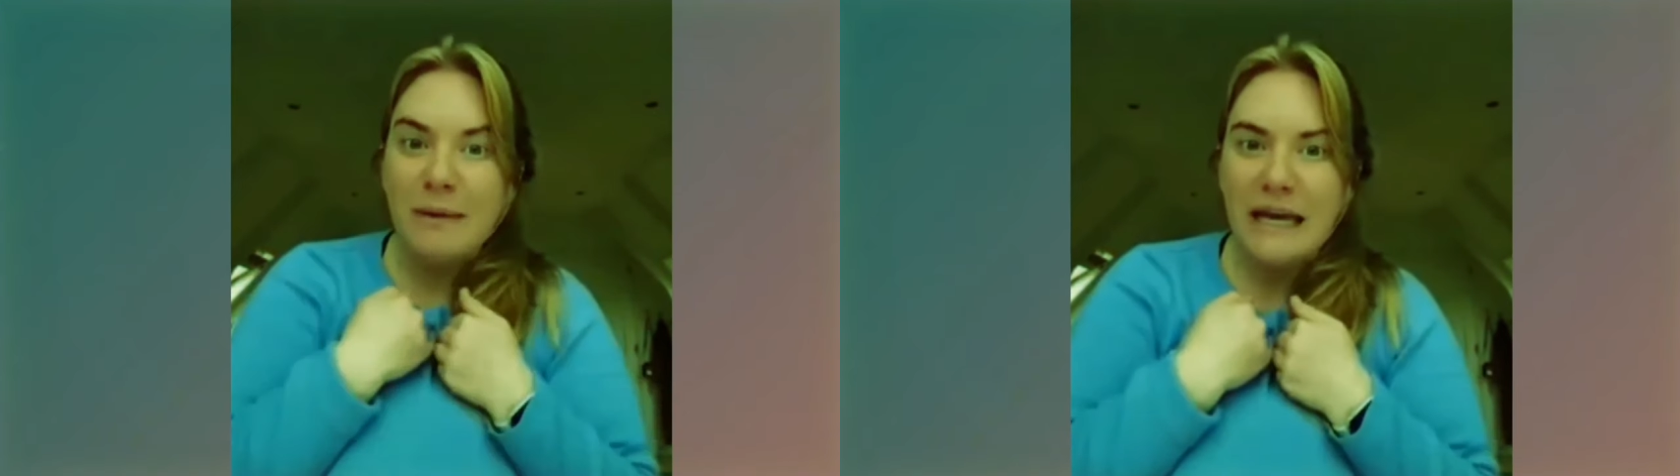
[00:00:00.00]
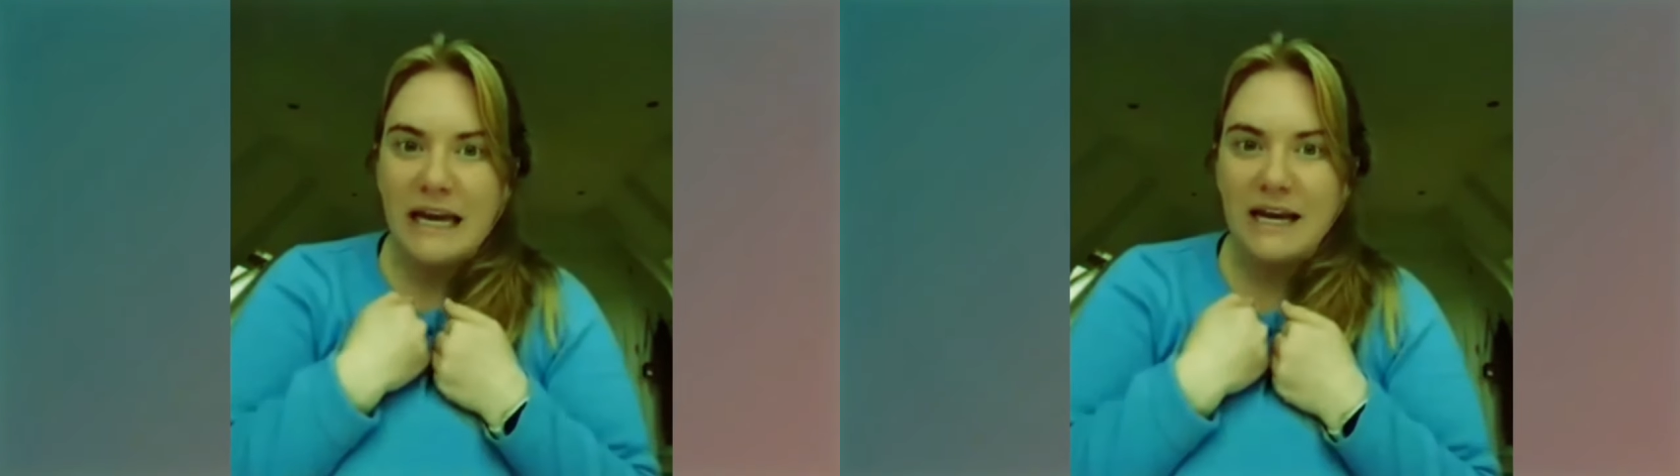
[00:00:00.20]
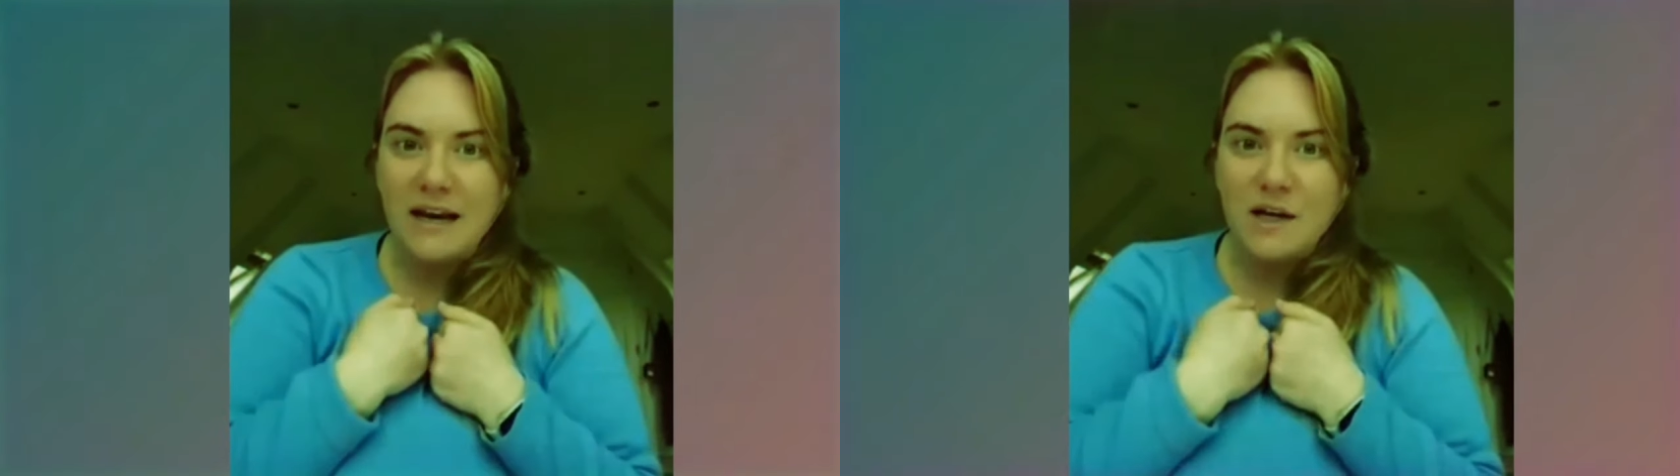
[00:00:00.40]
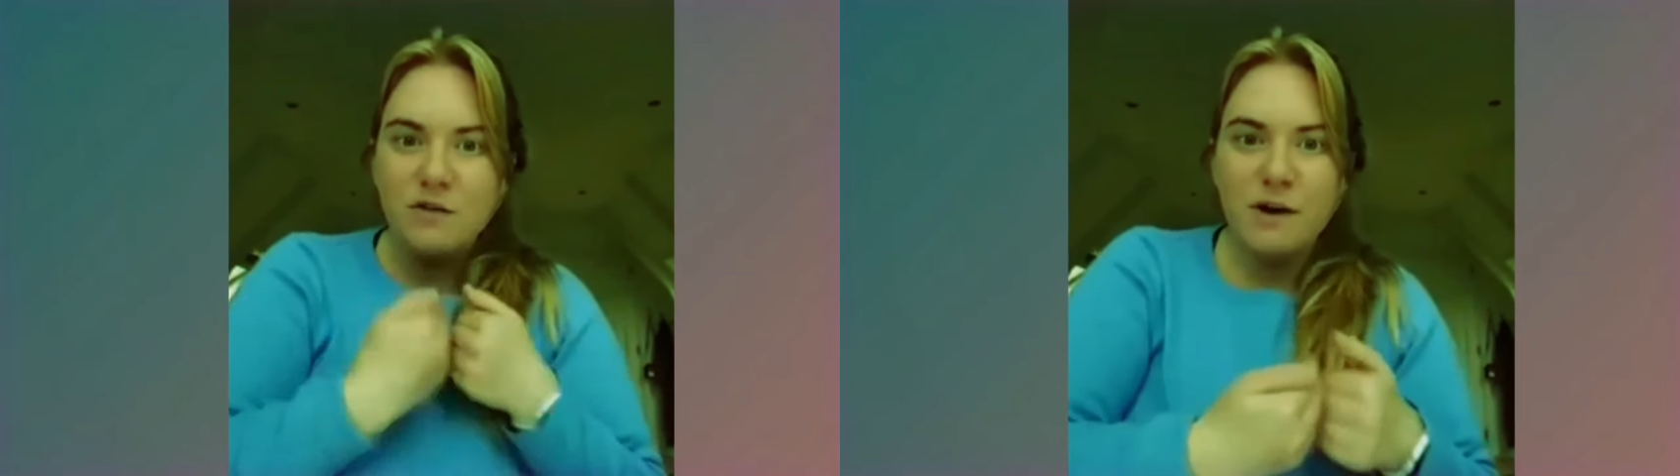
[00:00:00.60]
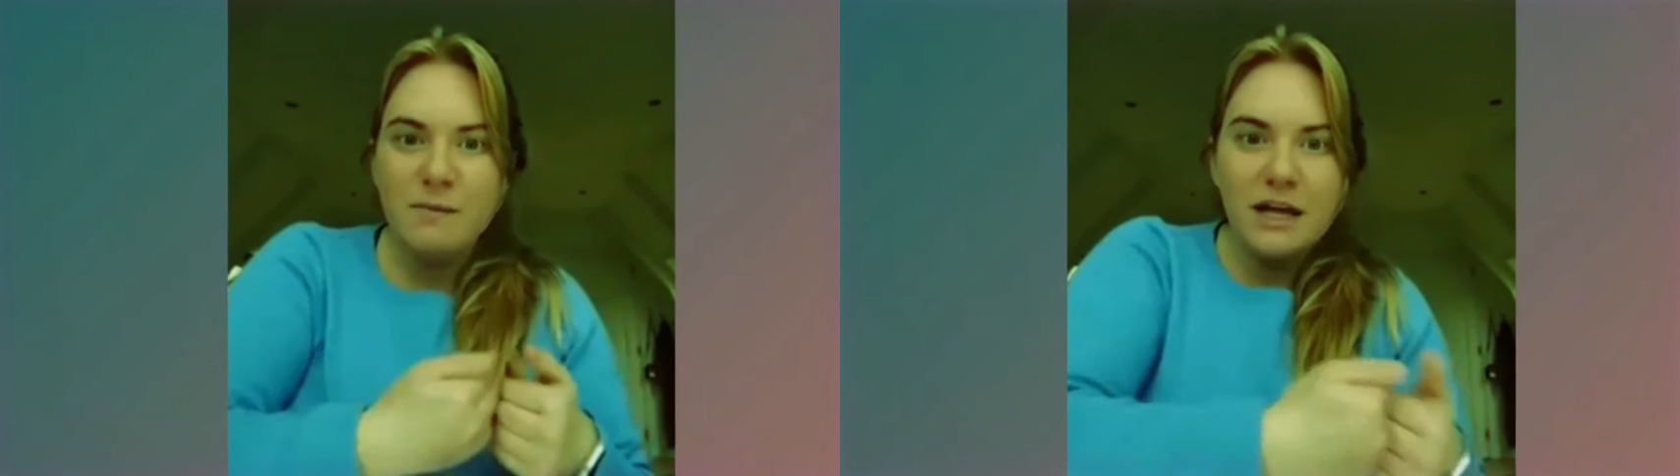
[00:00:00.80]
me
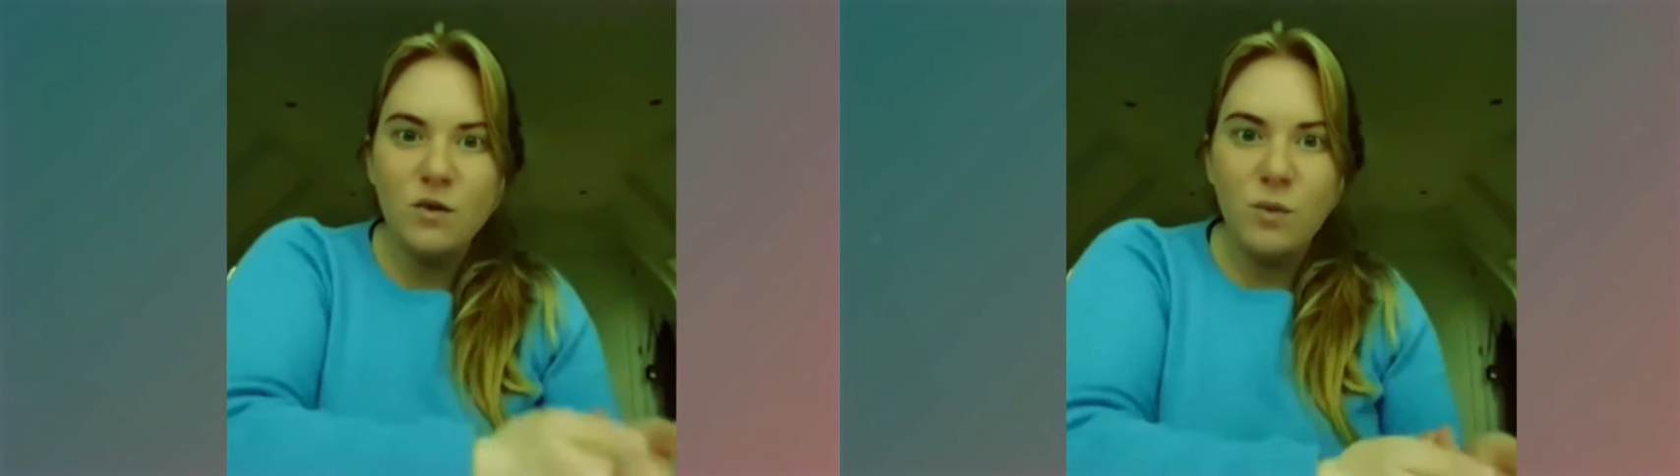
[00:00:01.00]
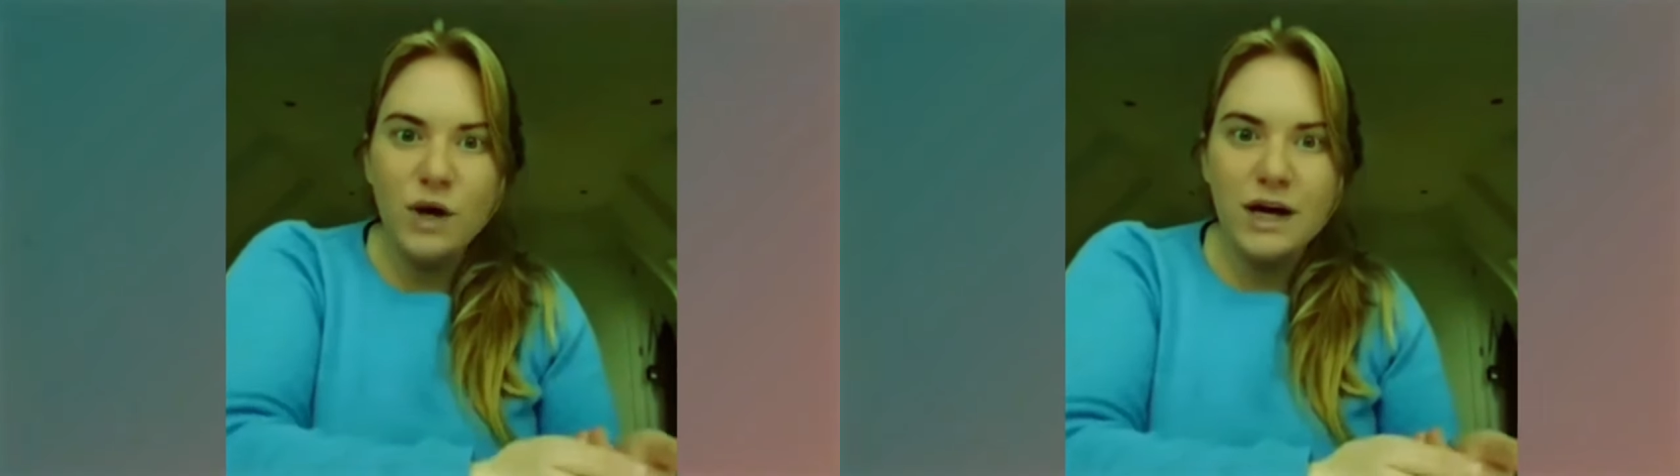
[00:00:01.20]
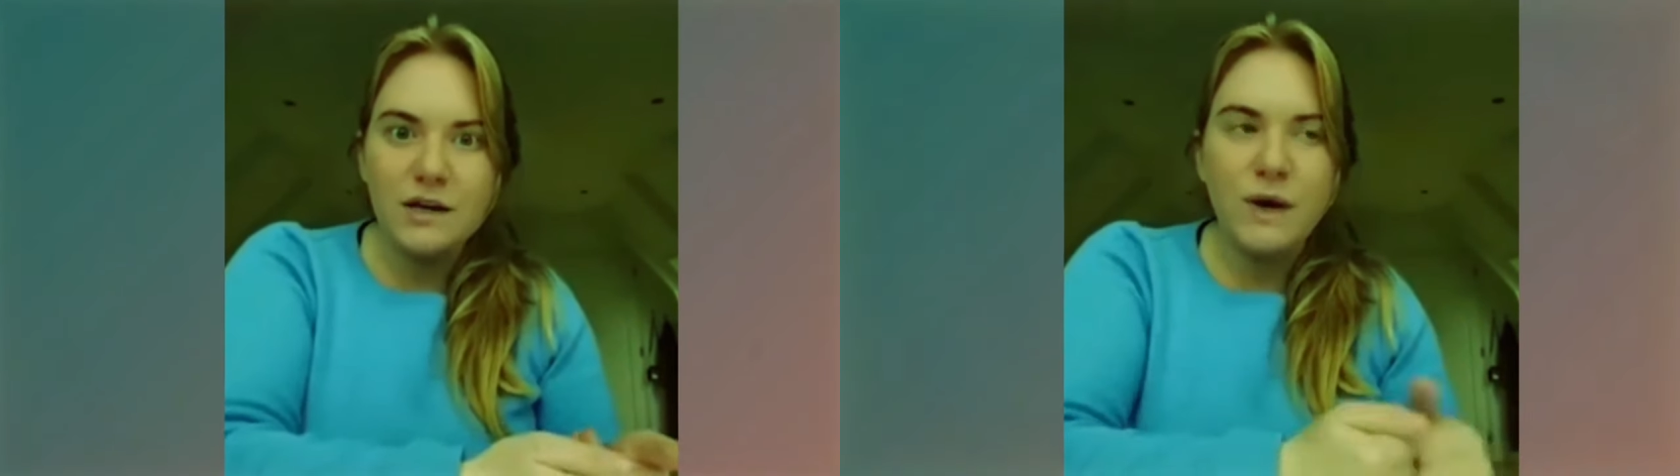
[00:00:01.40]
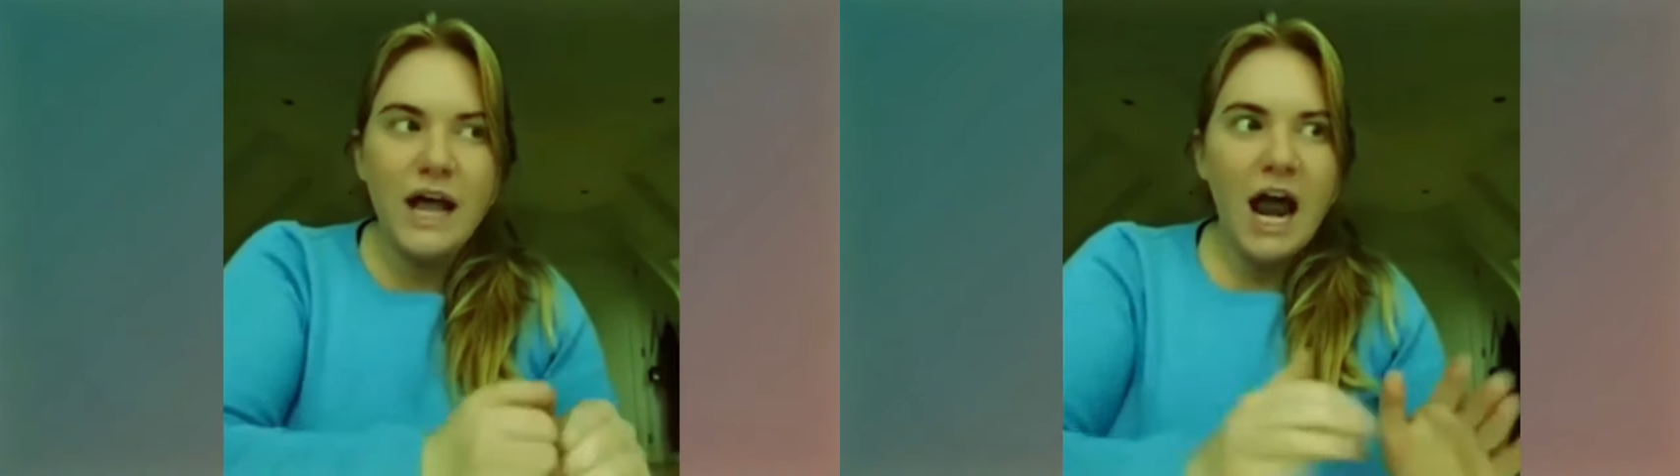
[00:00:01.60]
screaming in the woods,